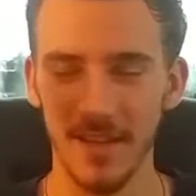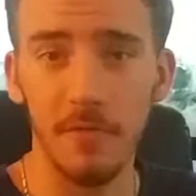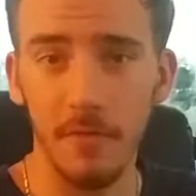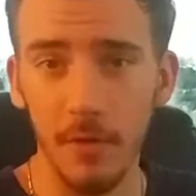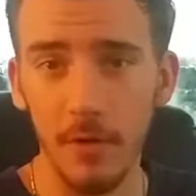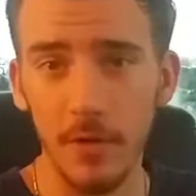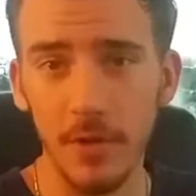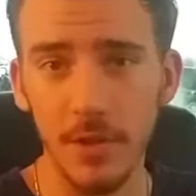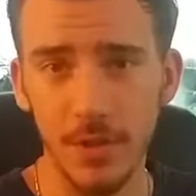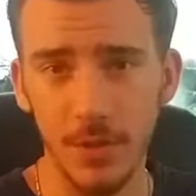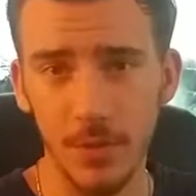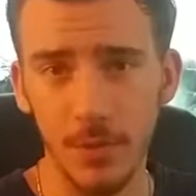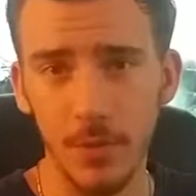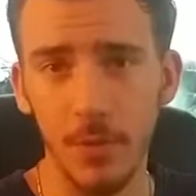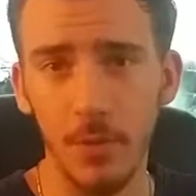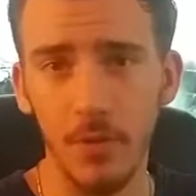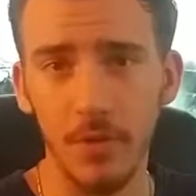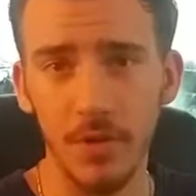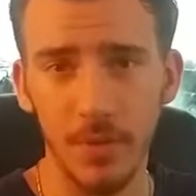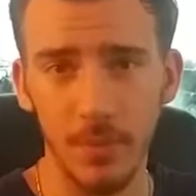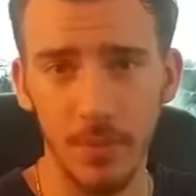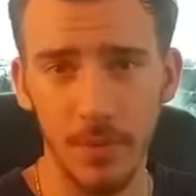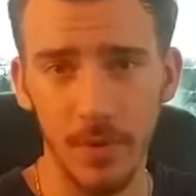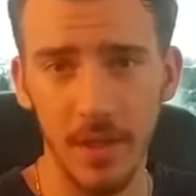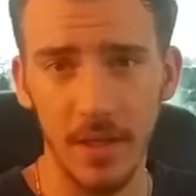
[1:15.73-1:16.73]
First, we're
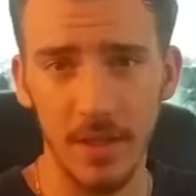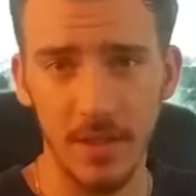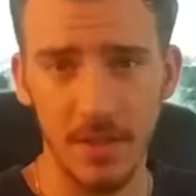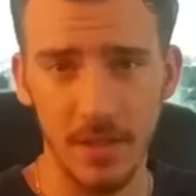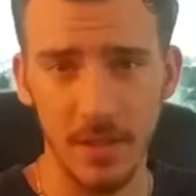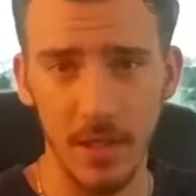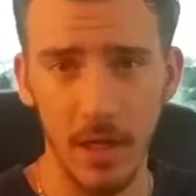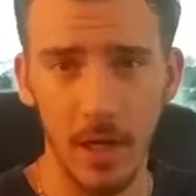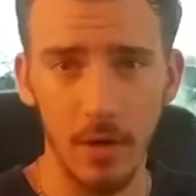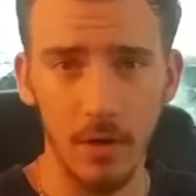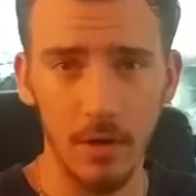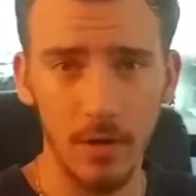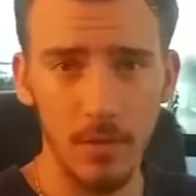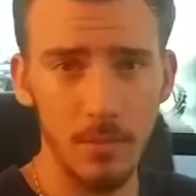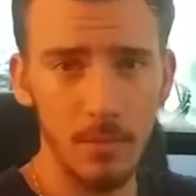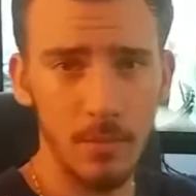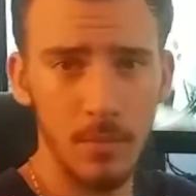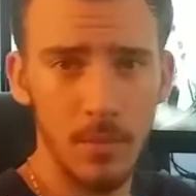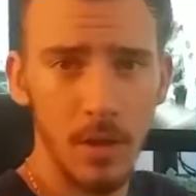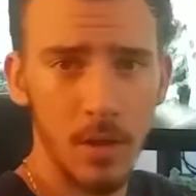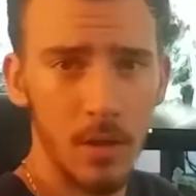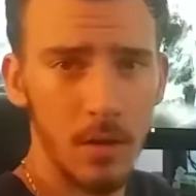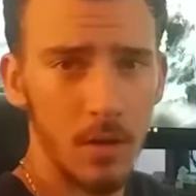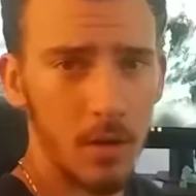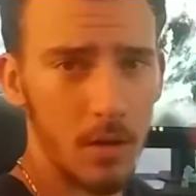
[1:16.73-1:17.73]
going to play Skyrim
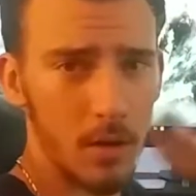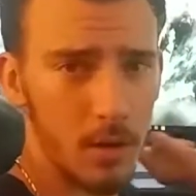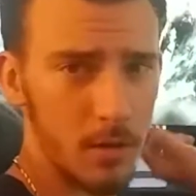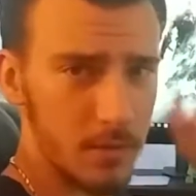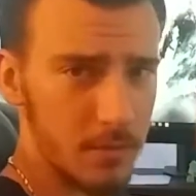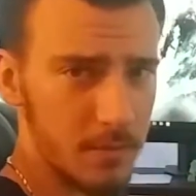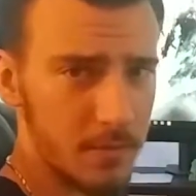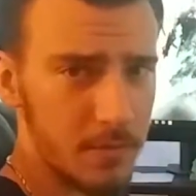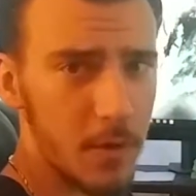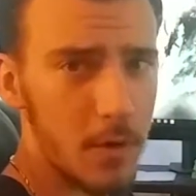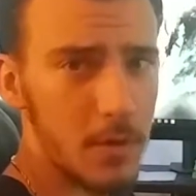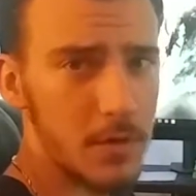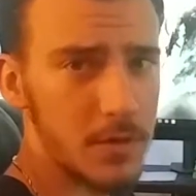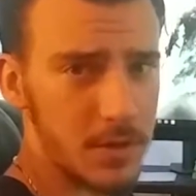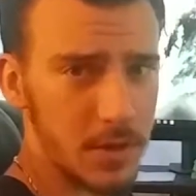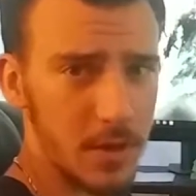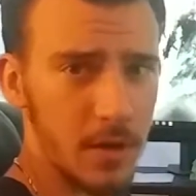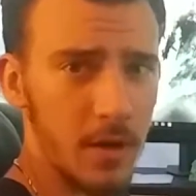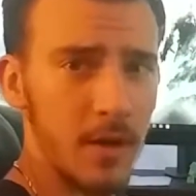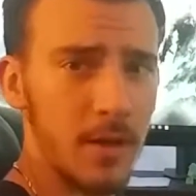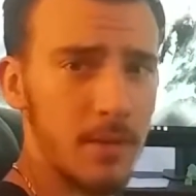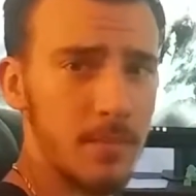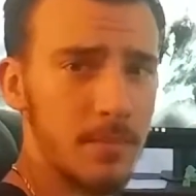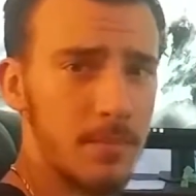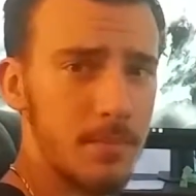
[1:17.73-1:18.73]
on
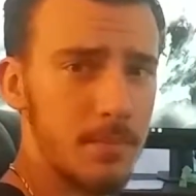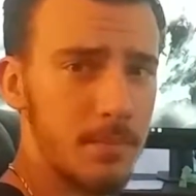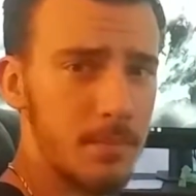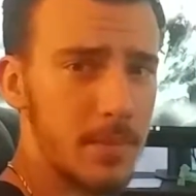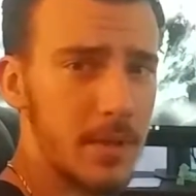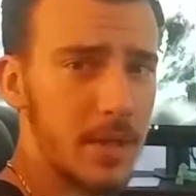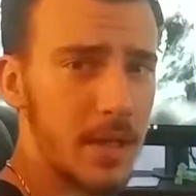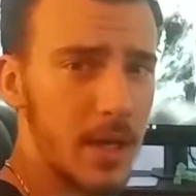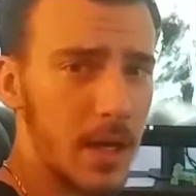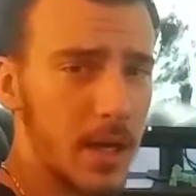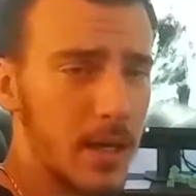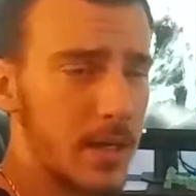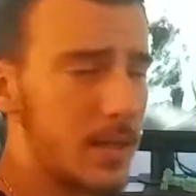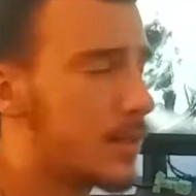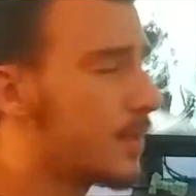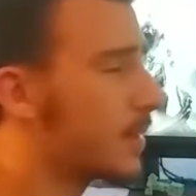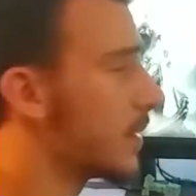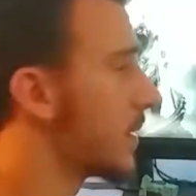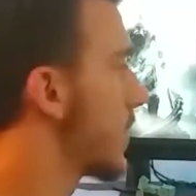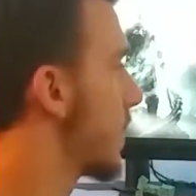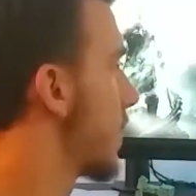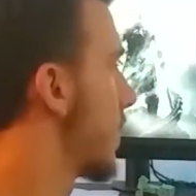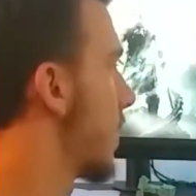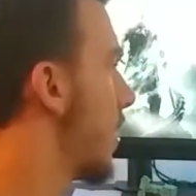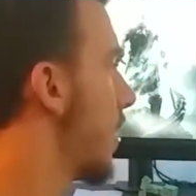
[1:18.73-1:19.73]
Photon
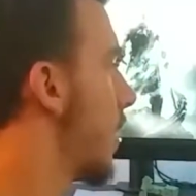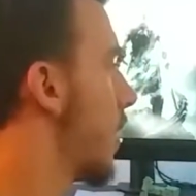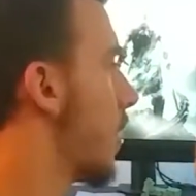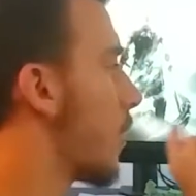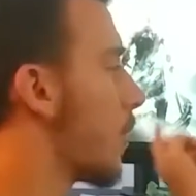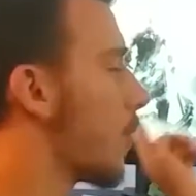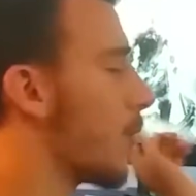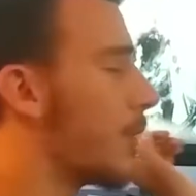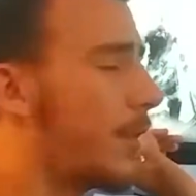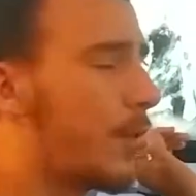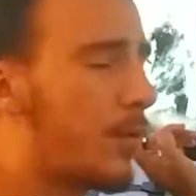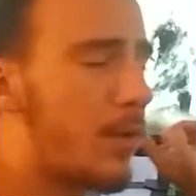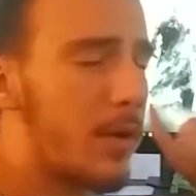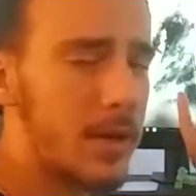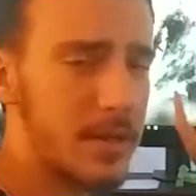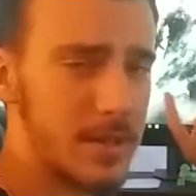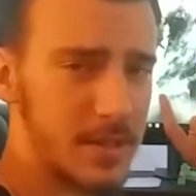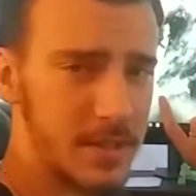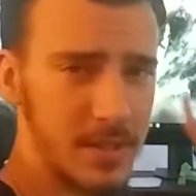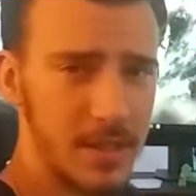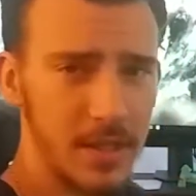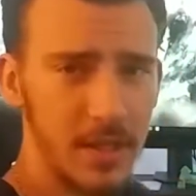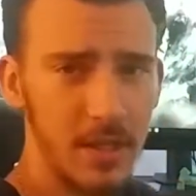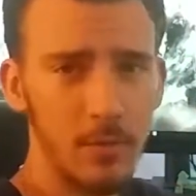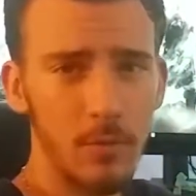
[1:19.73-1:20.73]
because we want to
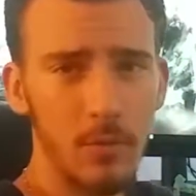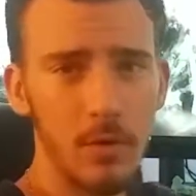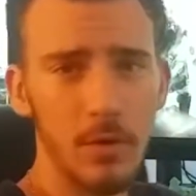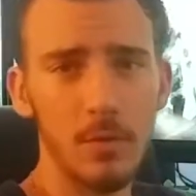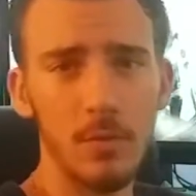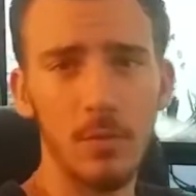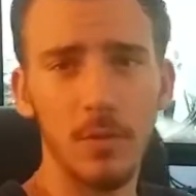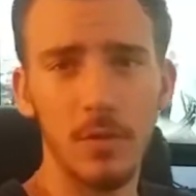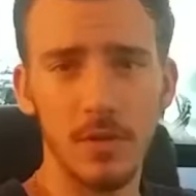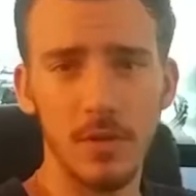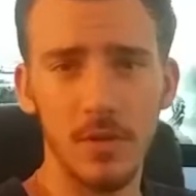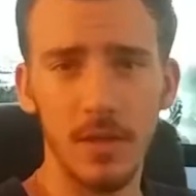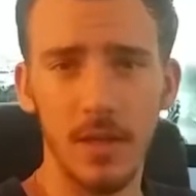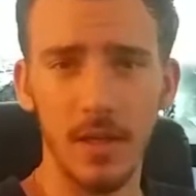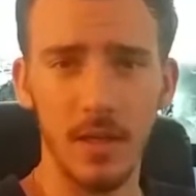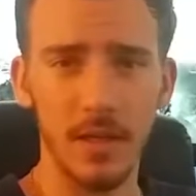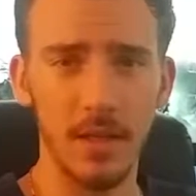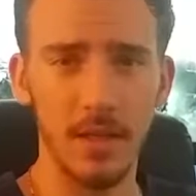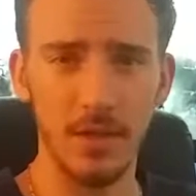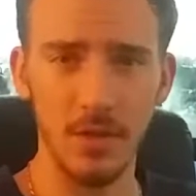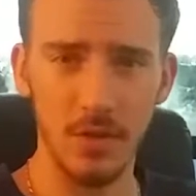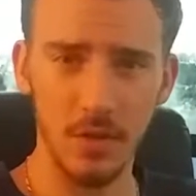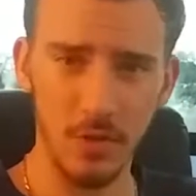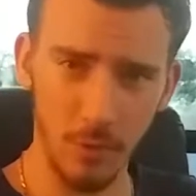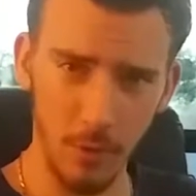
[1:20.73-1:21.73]
see what it looks like
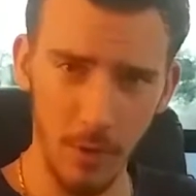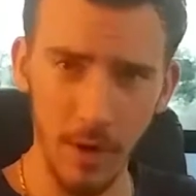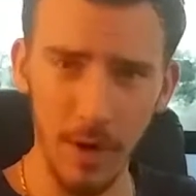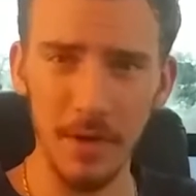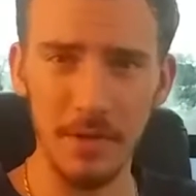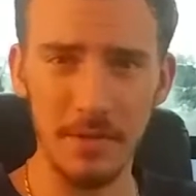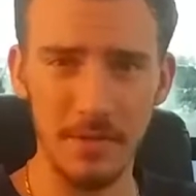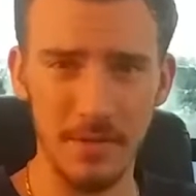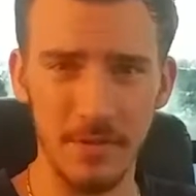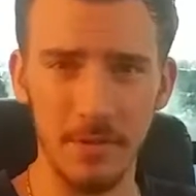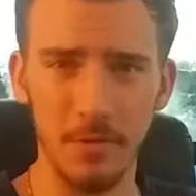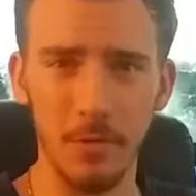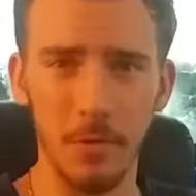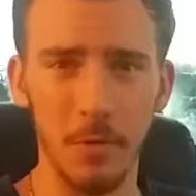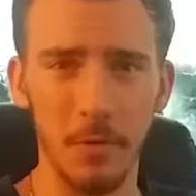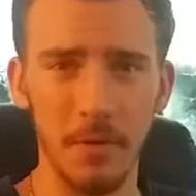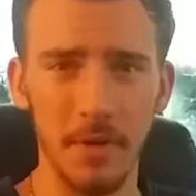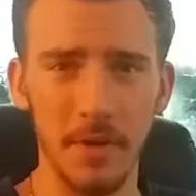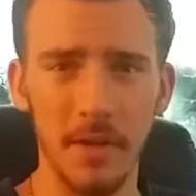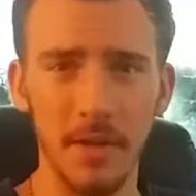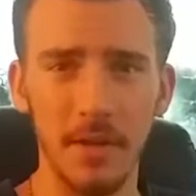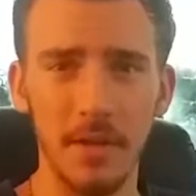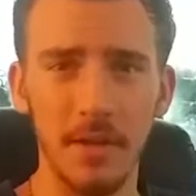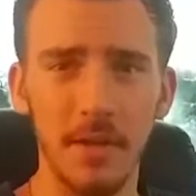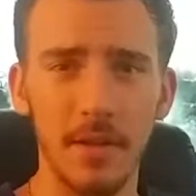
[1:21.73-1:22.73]
in its greatest
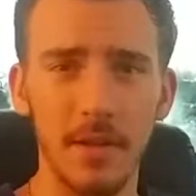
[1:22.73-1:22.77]
glory.